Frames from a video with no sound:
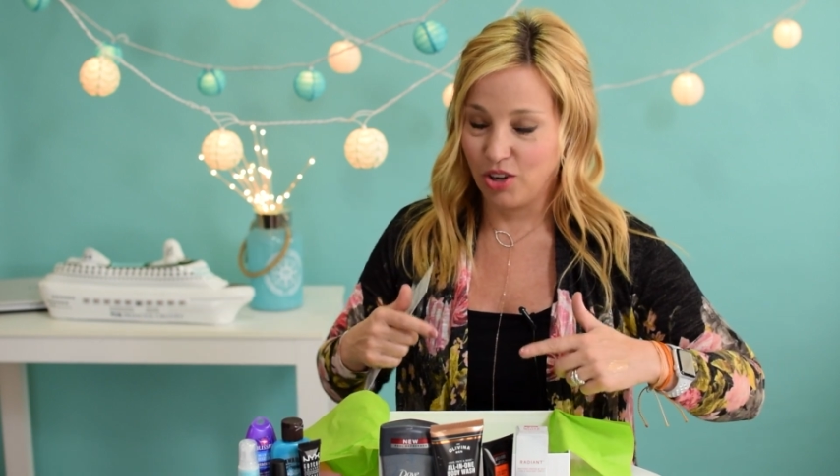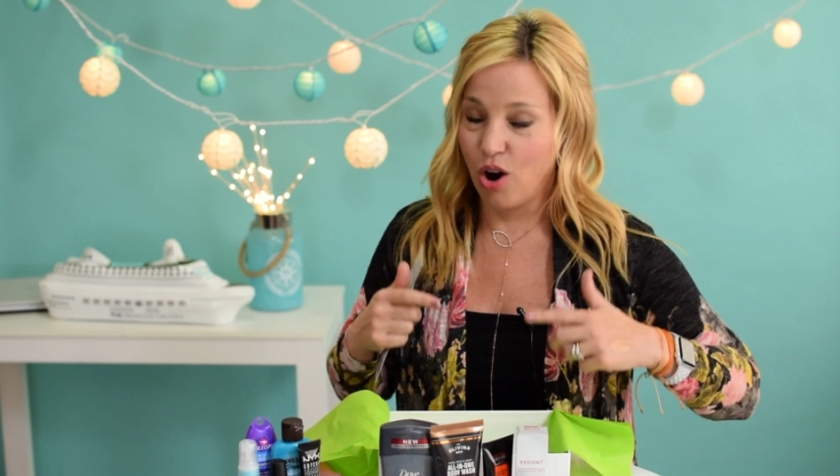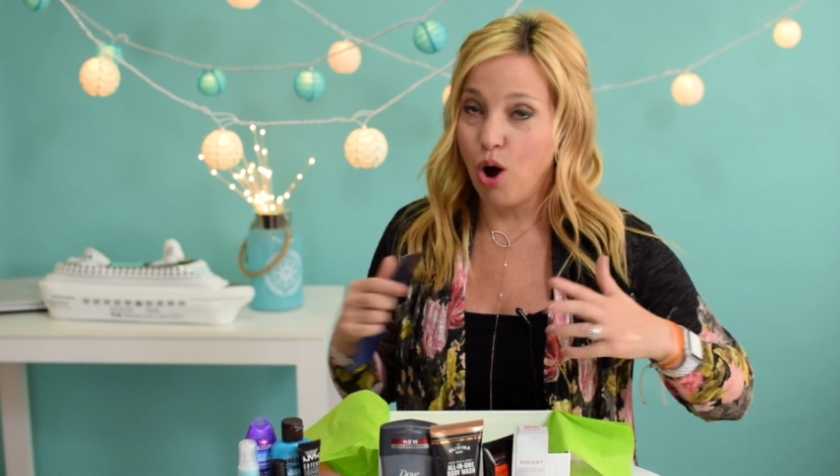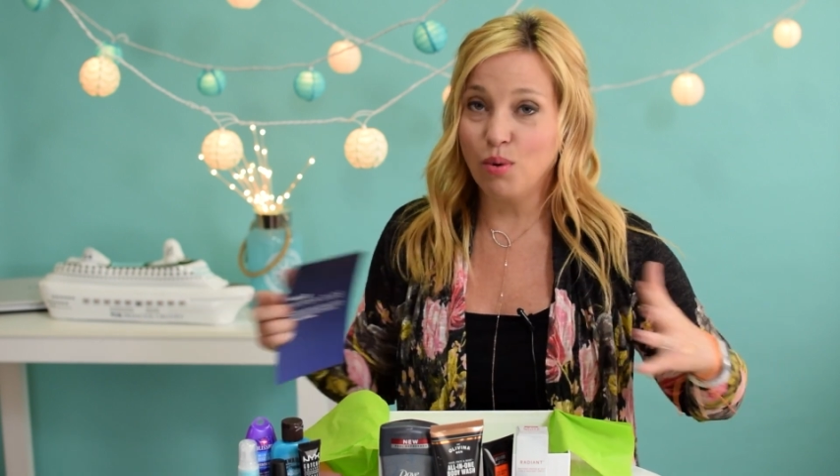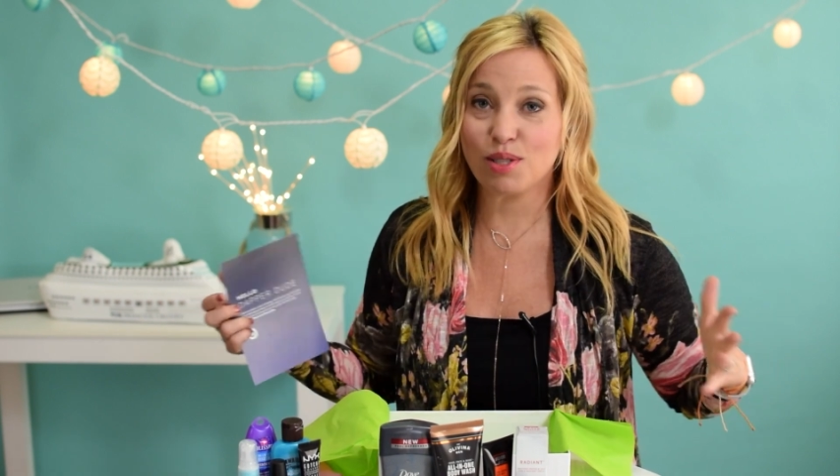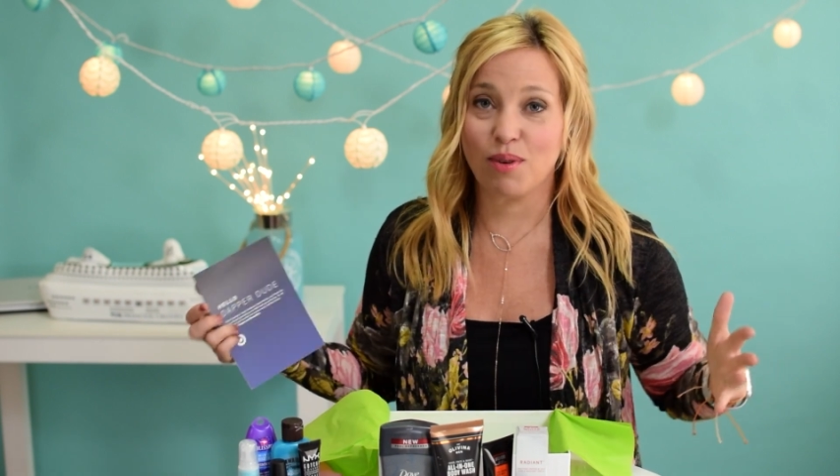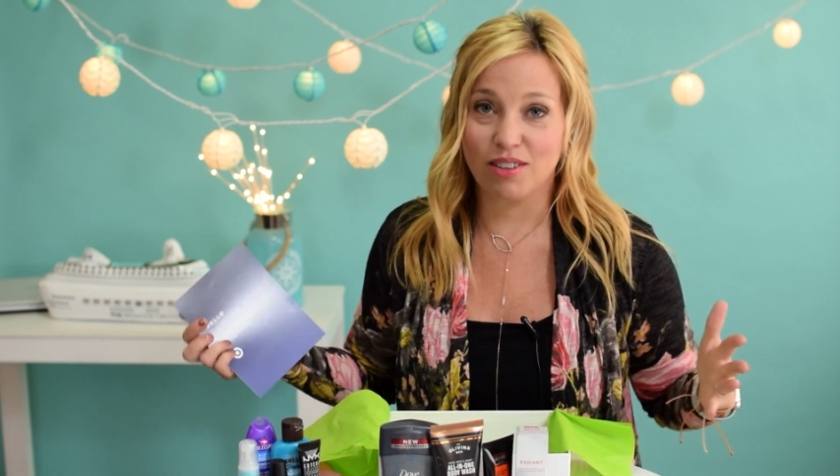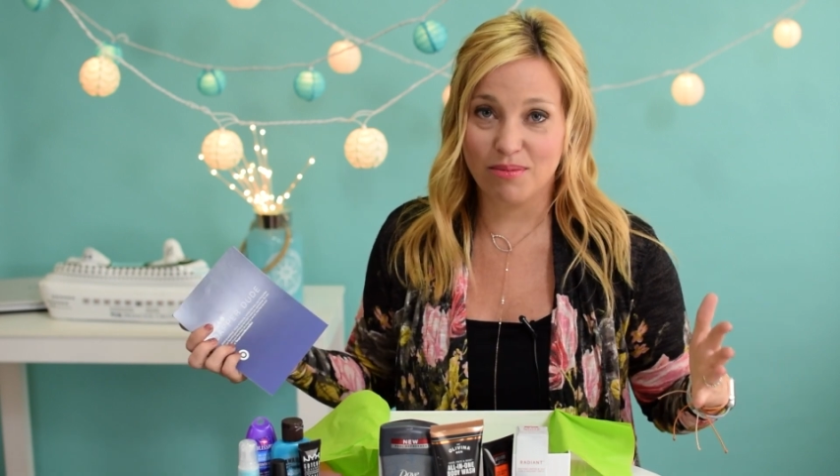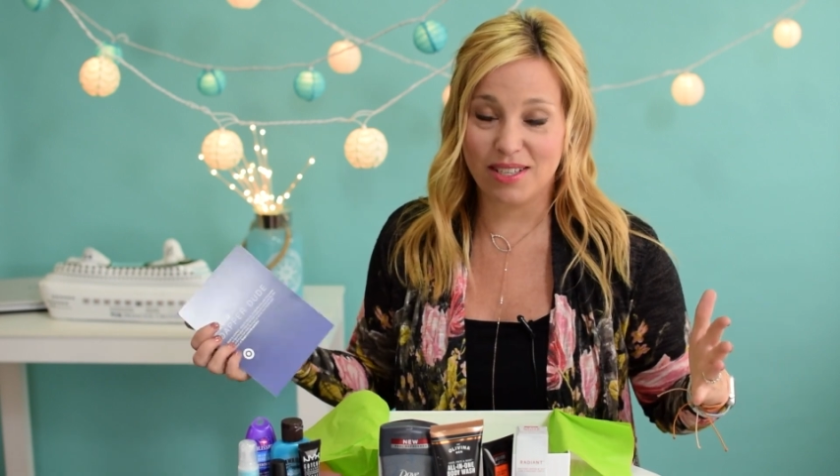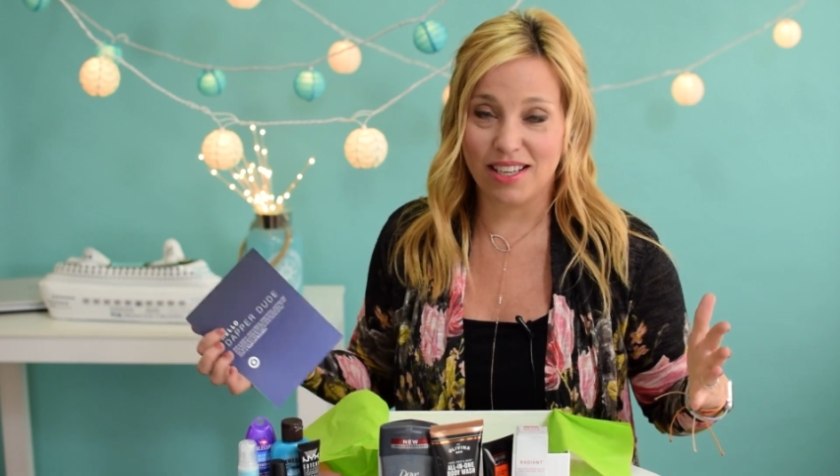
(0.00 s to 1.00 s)
You're always
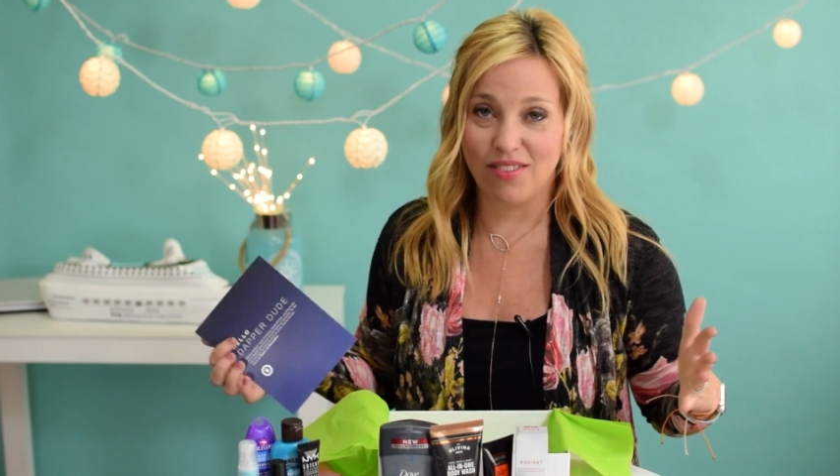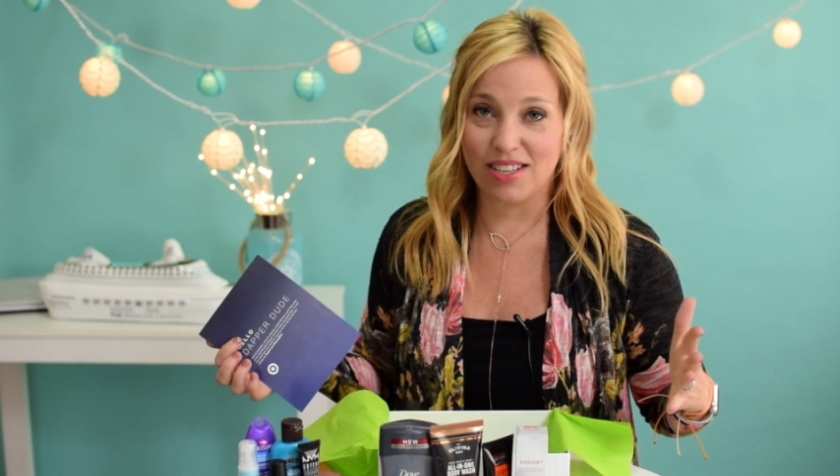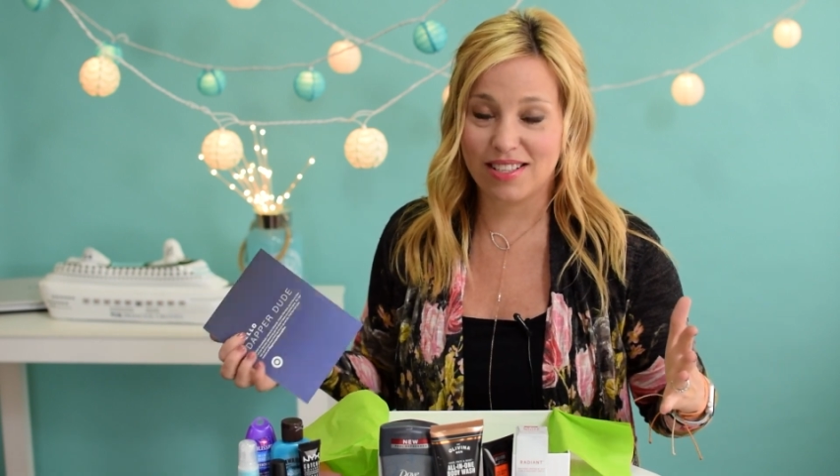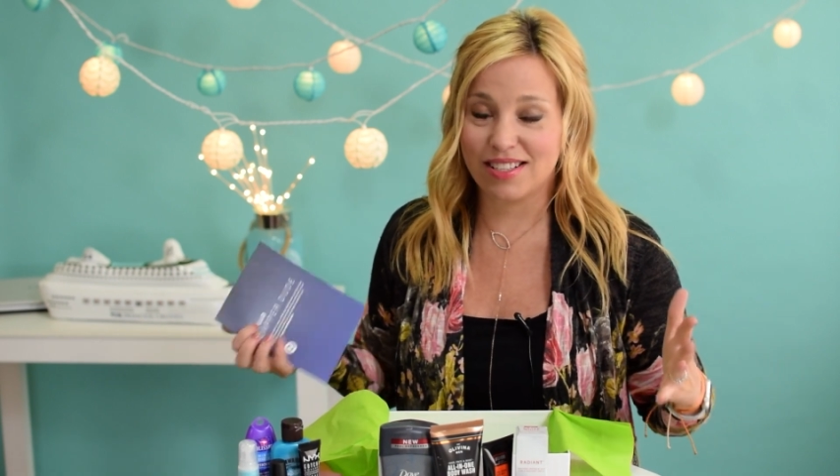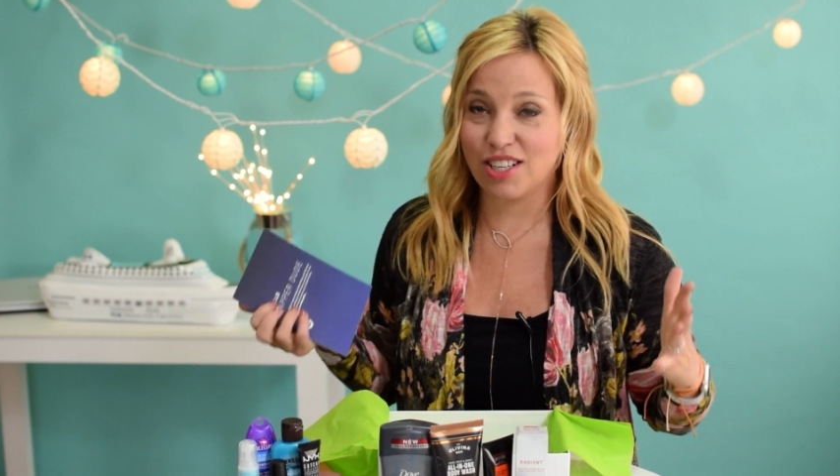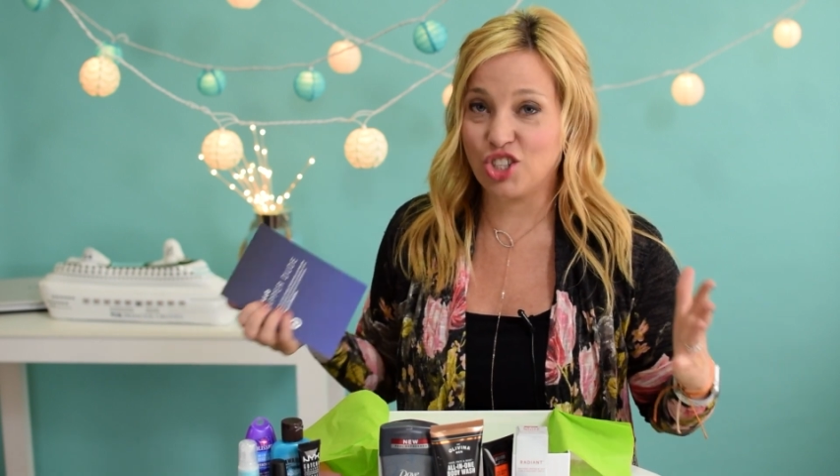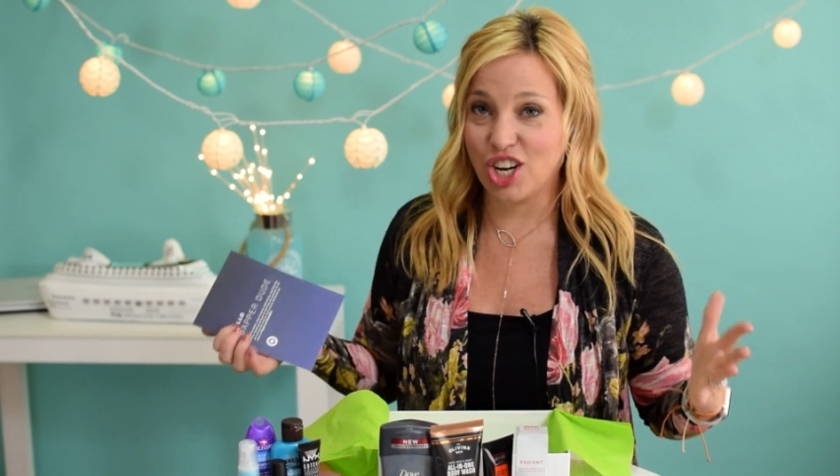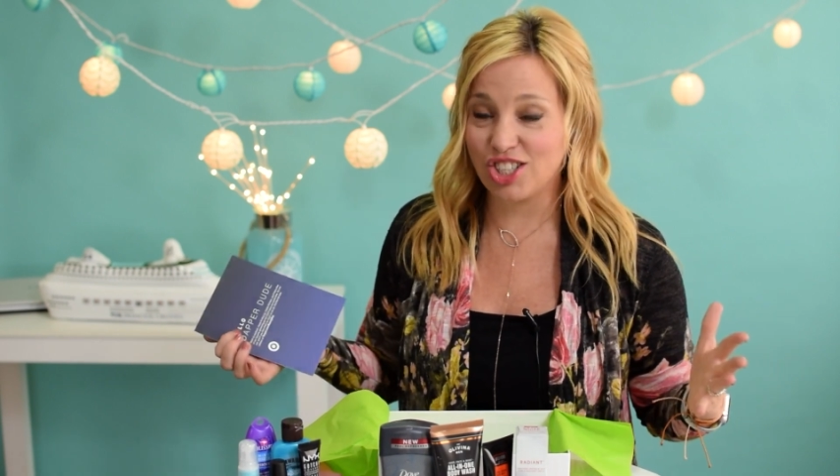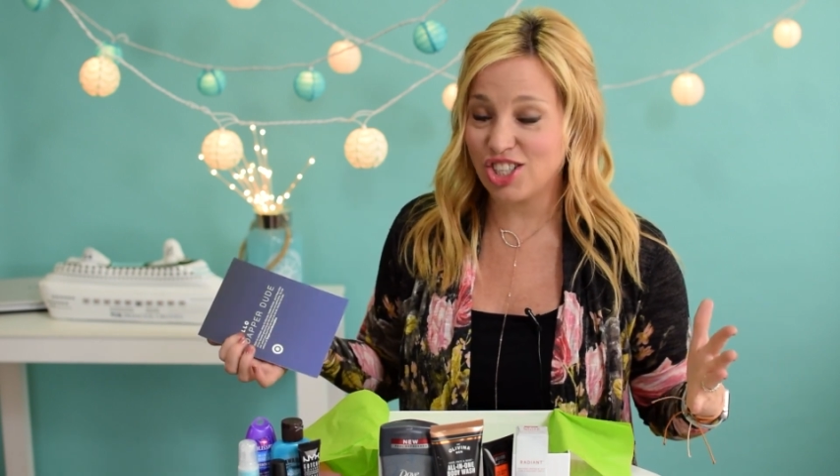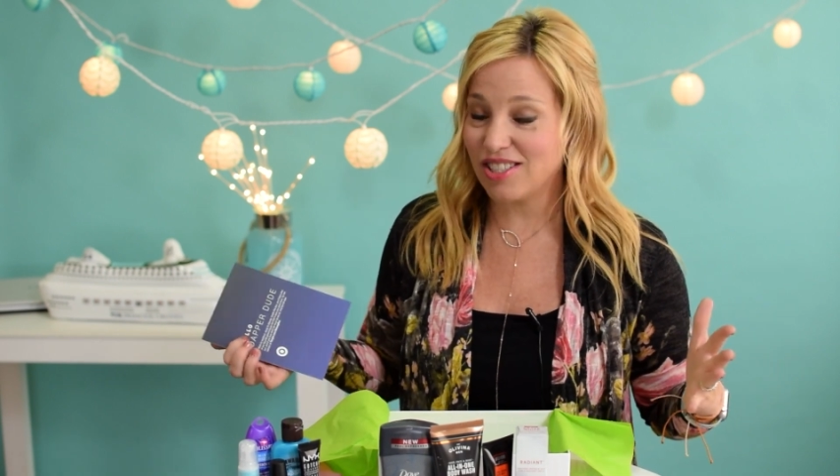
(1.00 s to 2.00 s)
welcome to give us
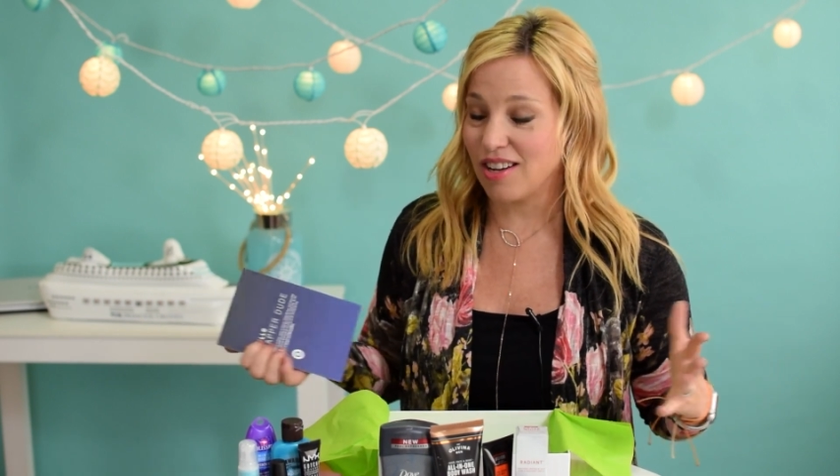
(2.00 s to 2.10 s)
suggestions